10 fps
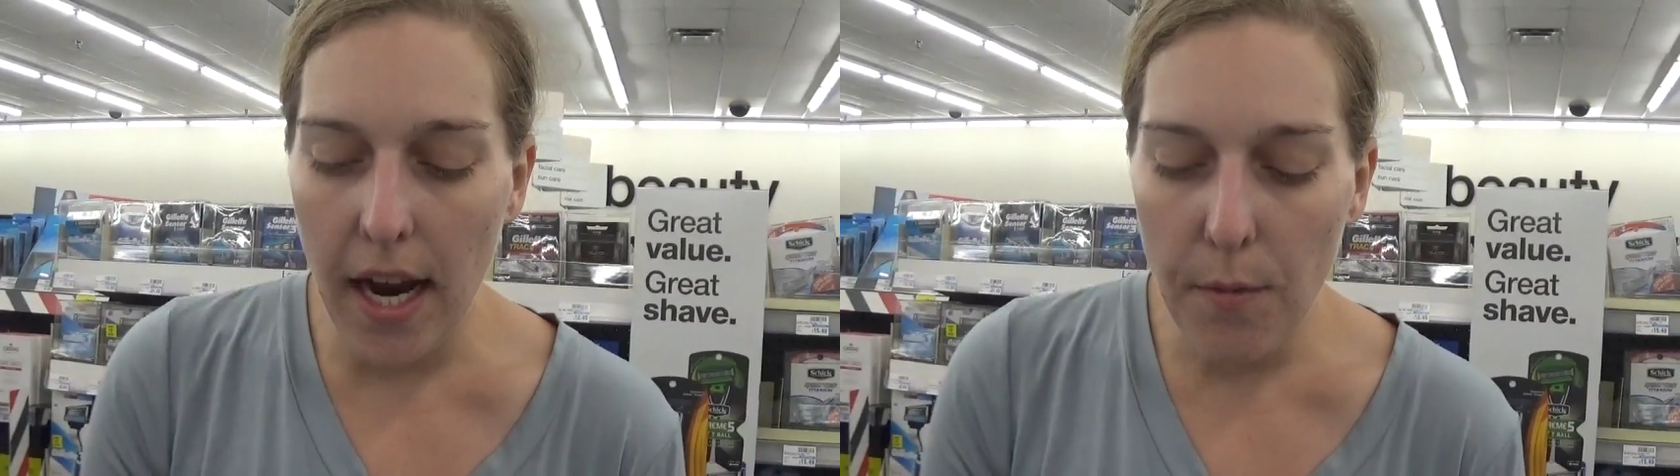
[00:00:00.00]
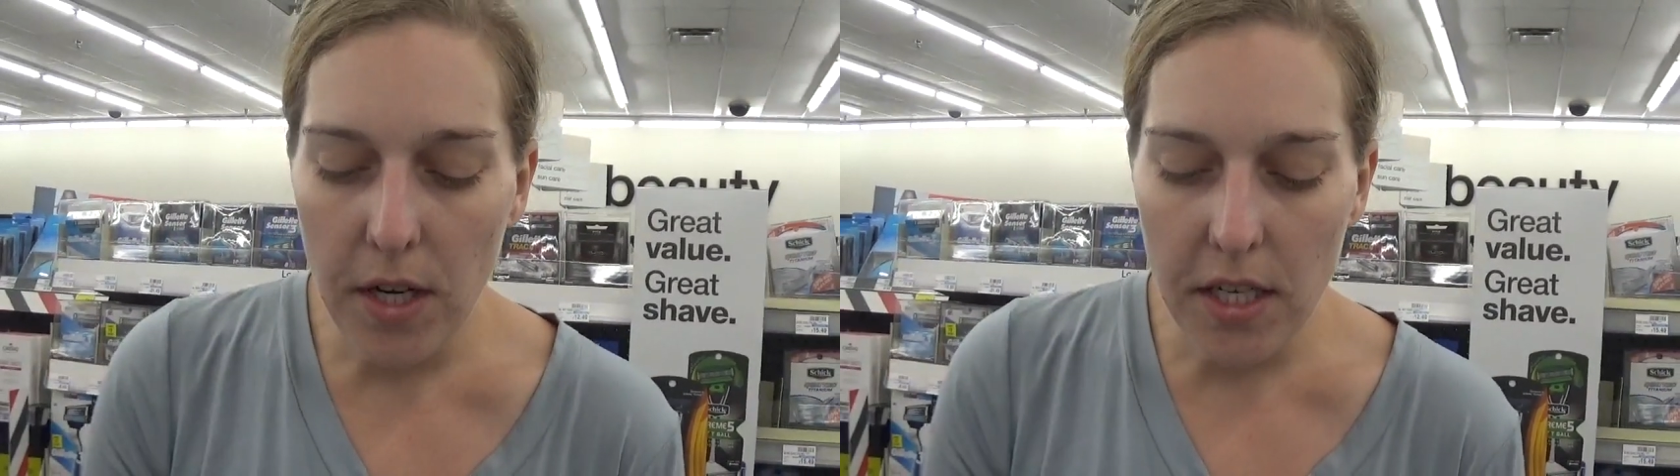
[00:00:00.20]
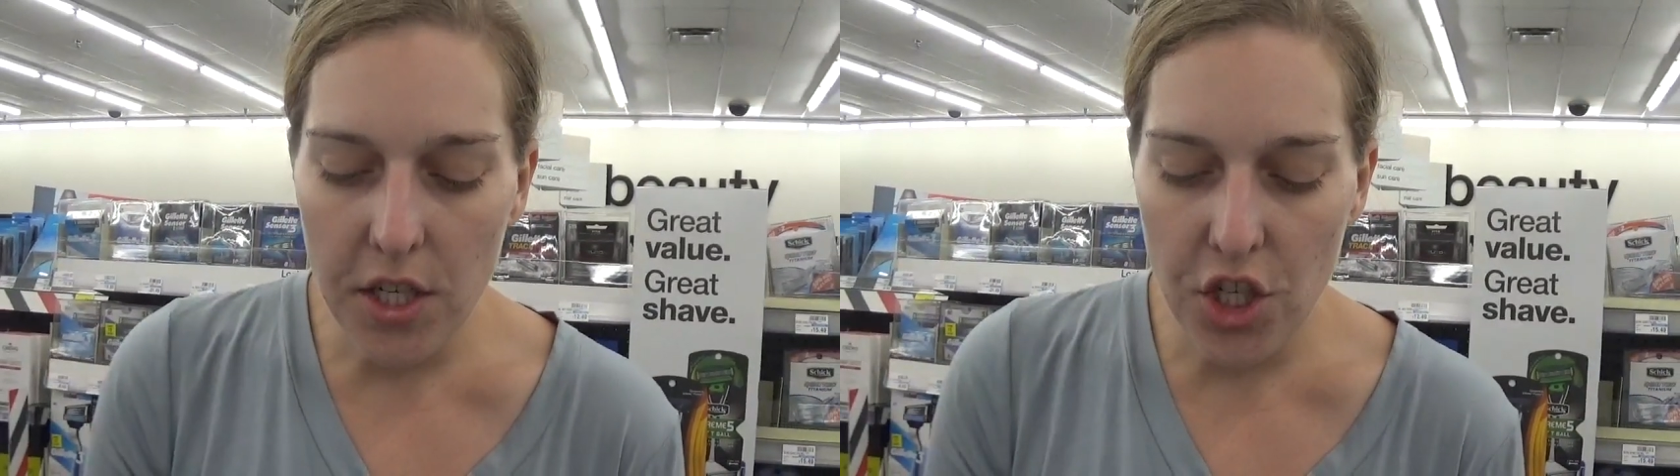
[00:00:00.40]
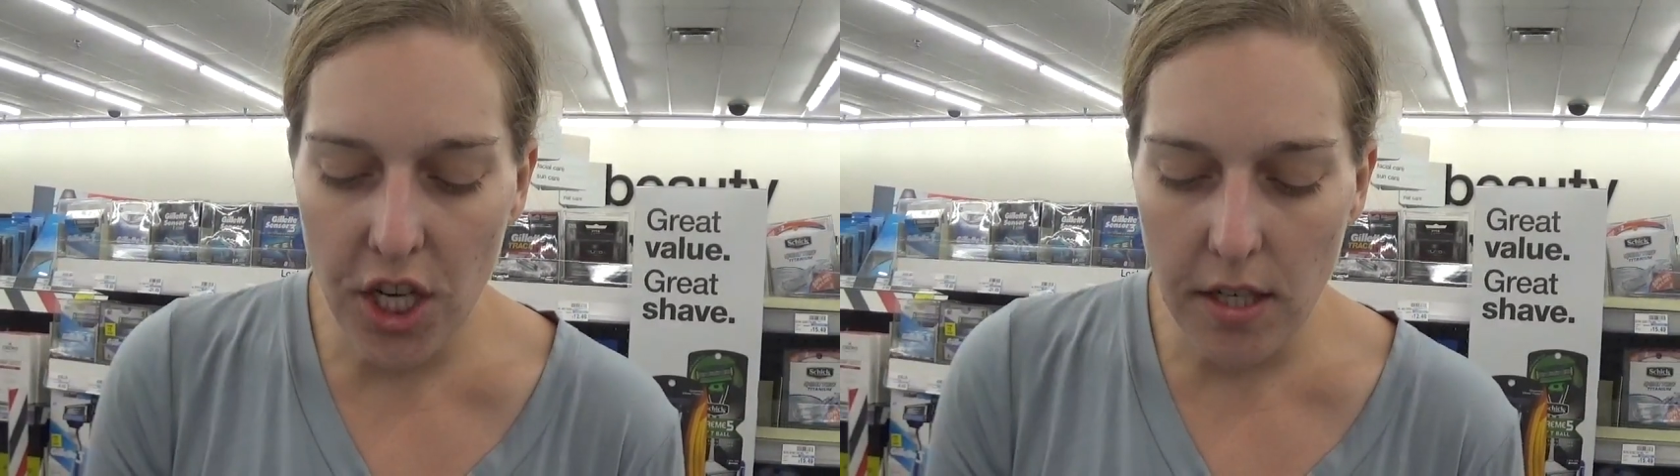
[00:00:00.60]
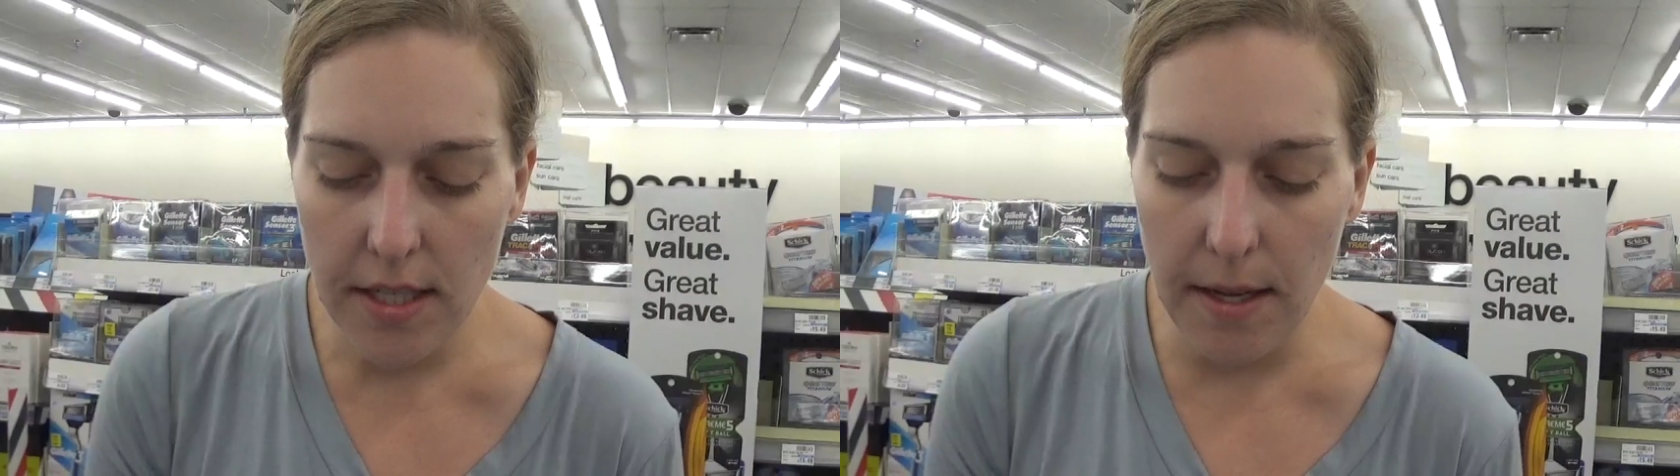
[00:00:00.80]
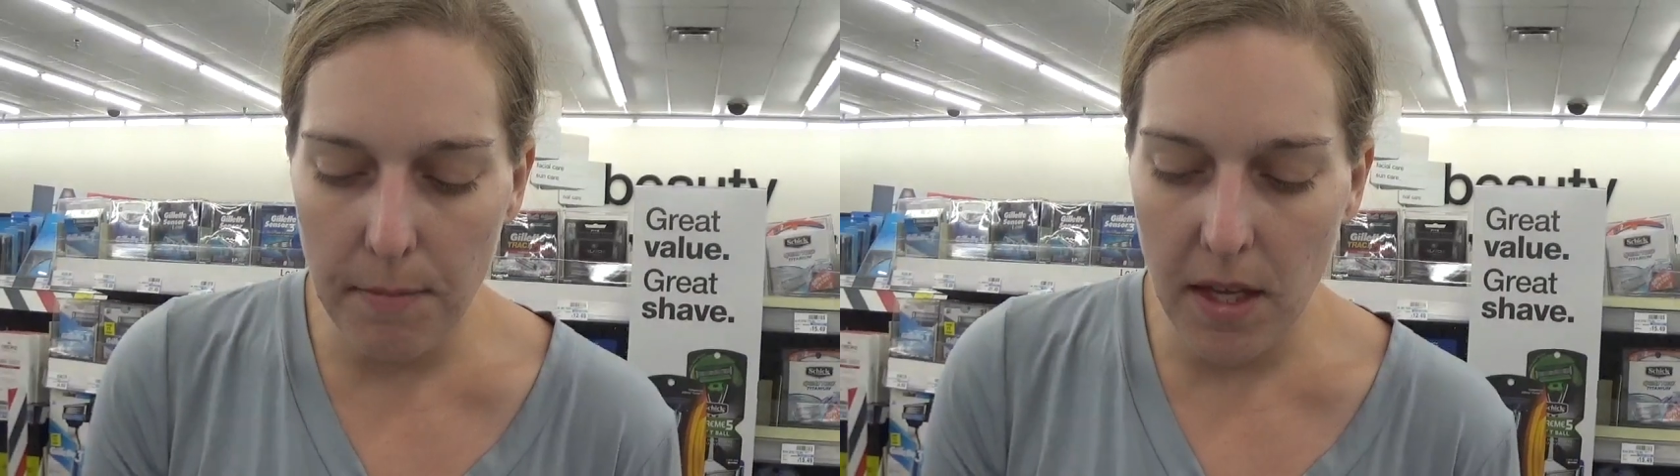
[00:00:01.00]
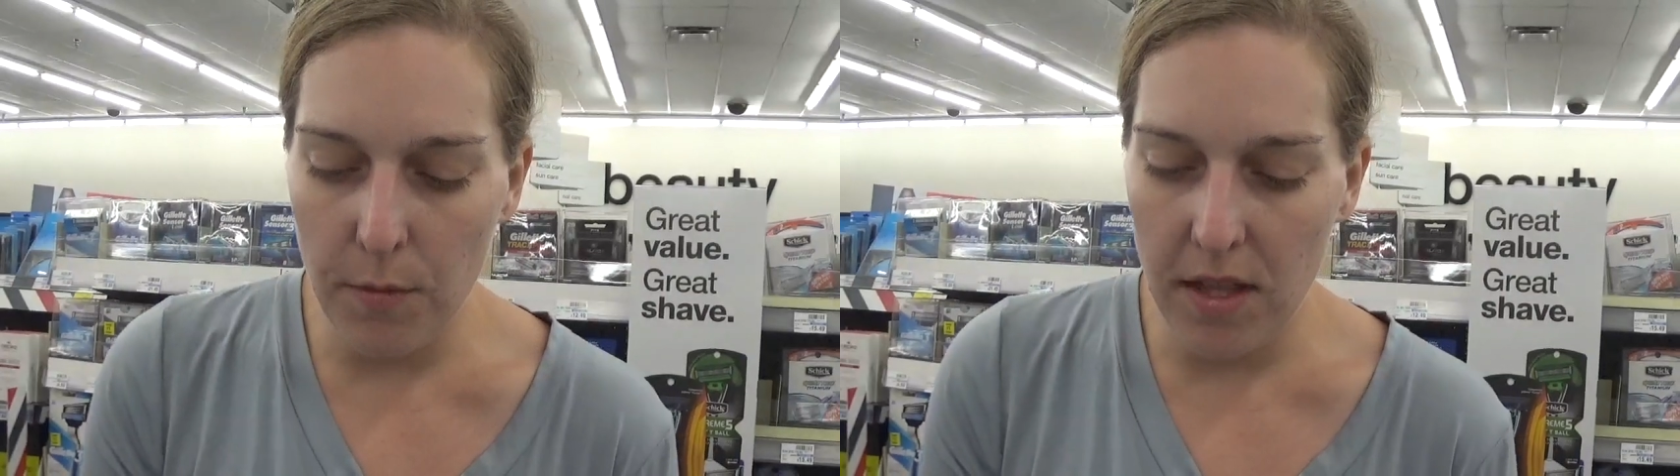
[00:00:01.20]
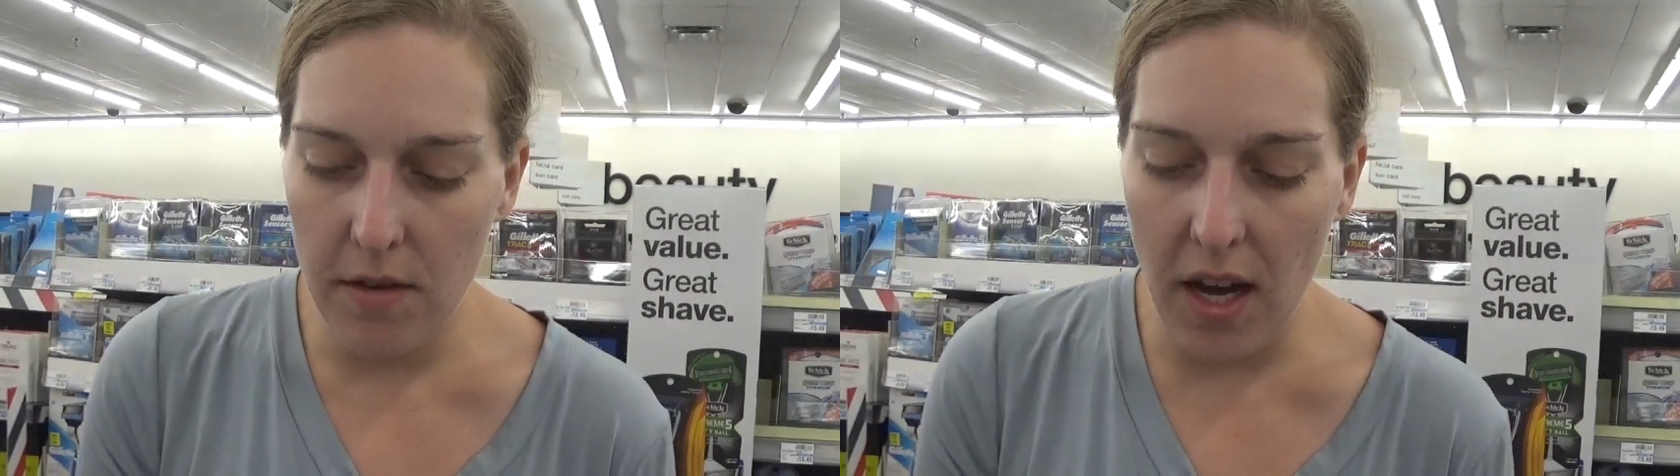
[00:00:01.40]
I wanted to share something
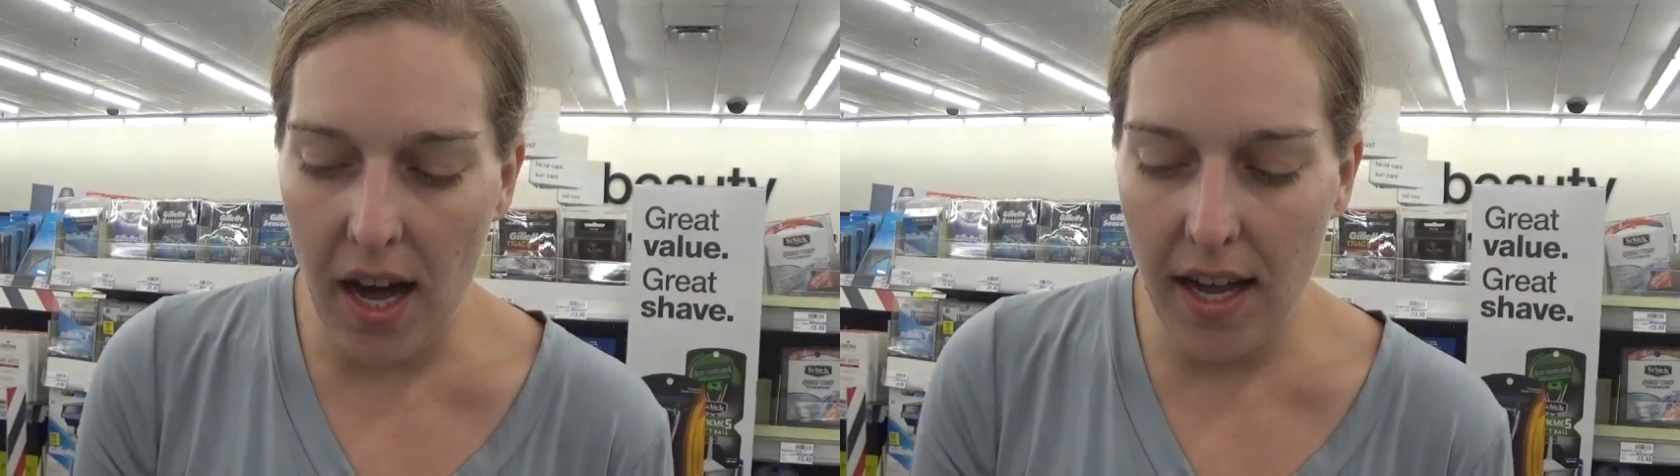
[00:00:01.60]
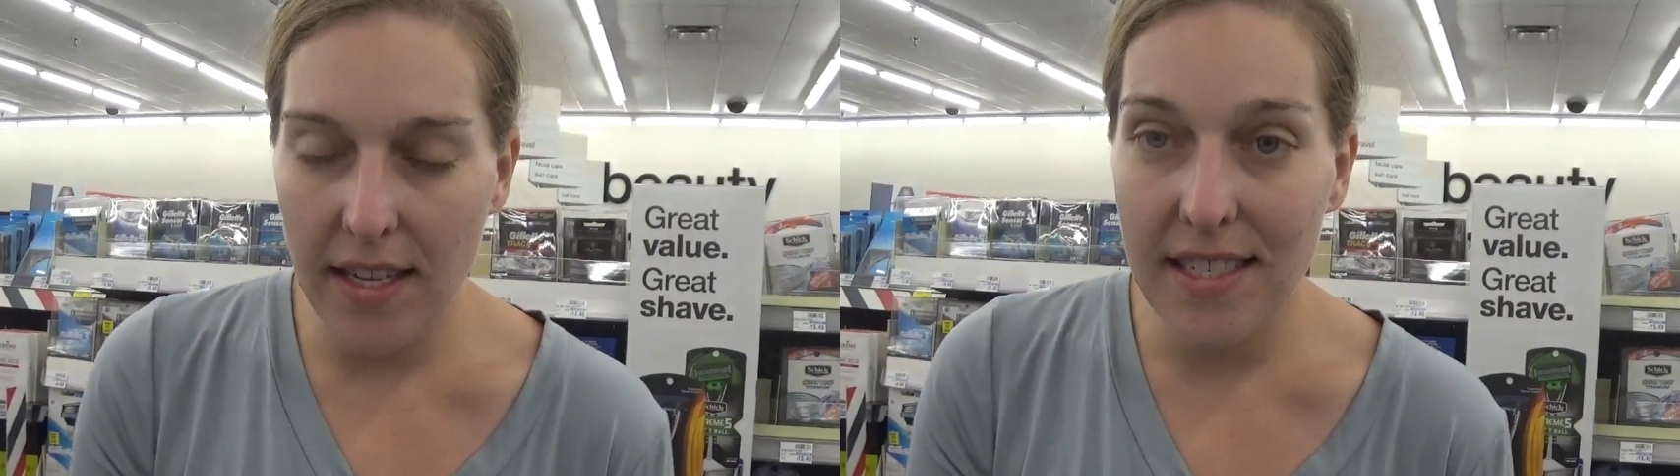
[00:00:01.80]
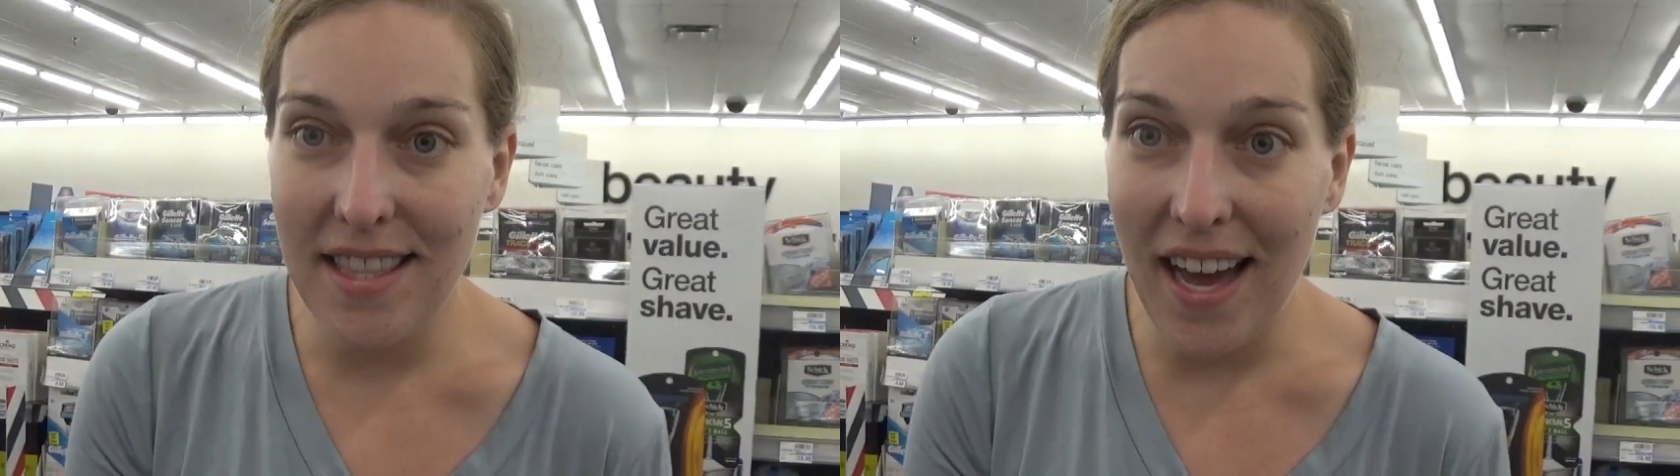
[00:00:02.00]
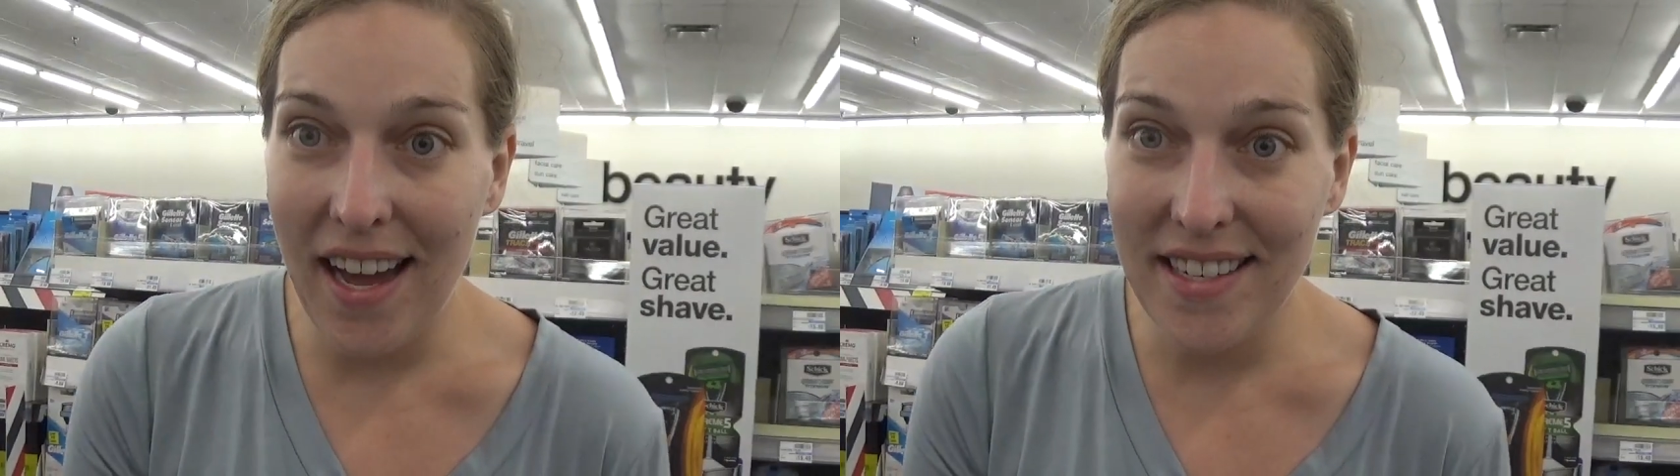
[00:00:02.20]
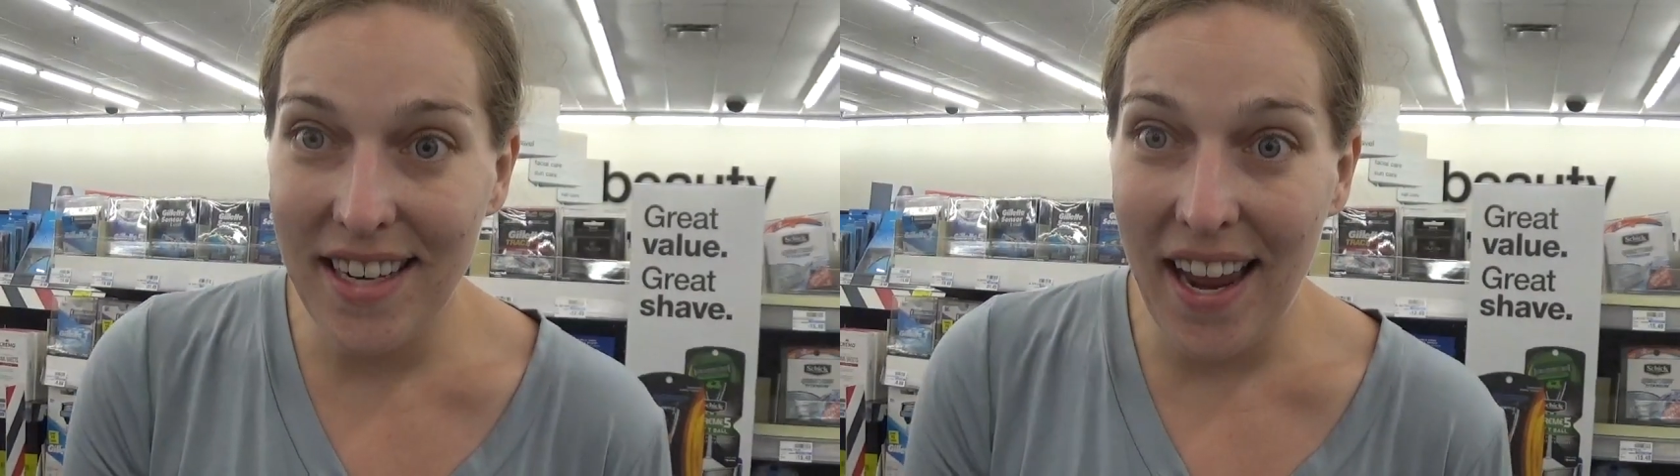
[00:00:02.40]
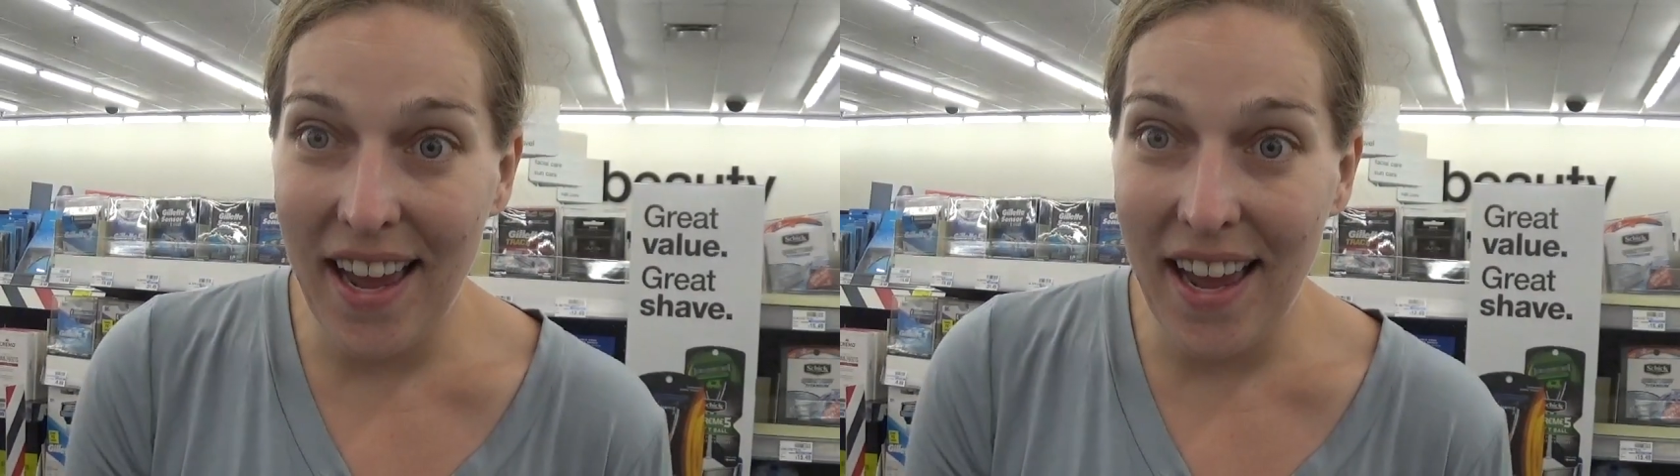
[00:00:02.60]
with you guys that